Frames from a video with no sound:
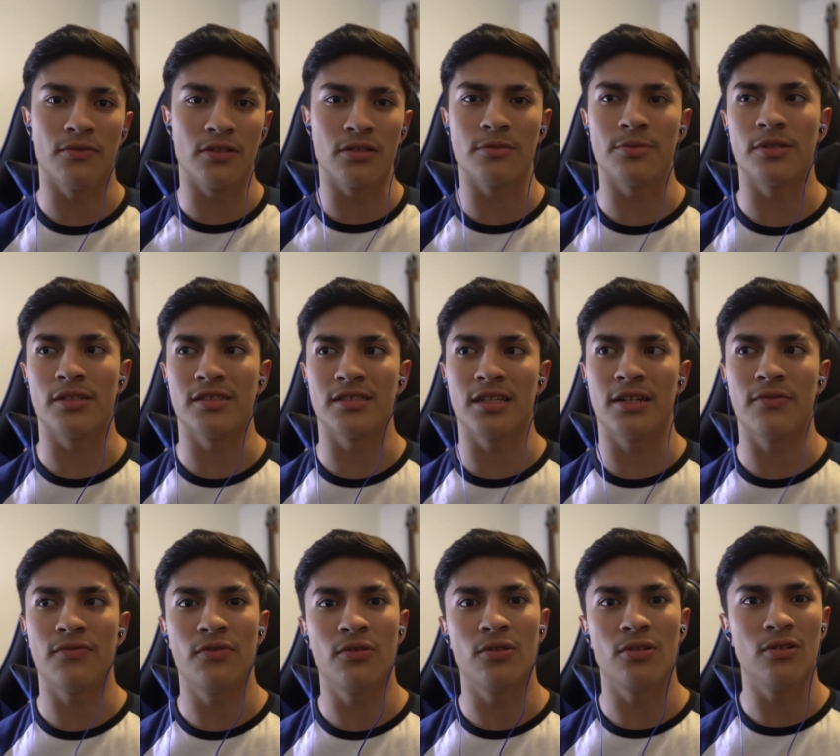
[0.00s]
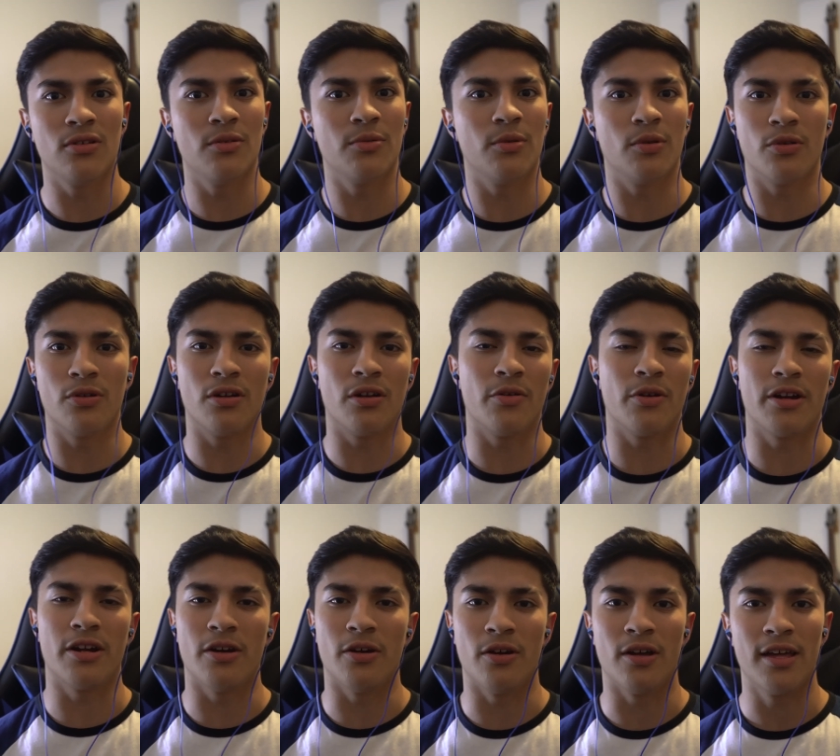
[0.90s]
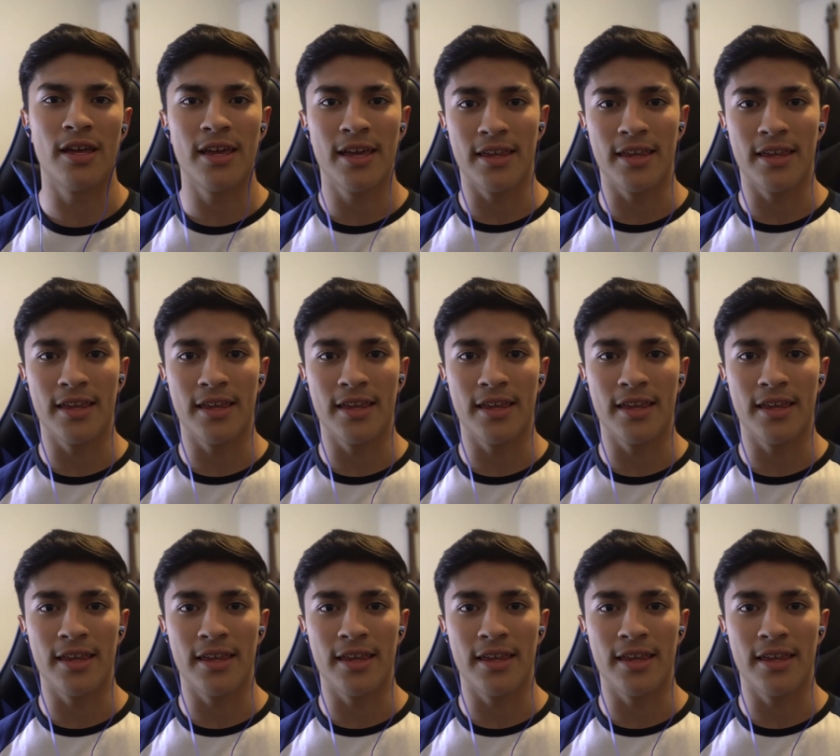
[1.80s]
just because I feel a little bit horny right now.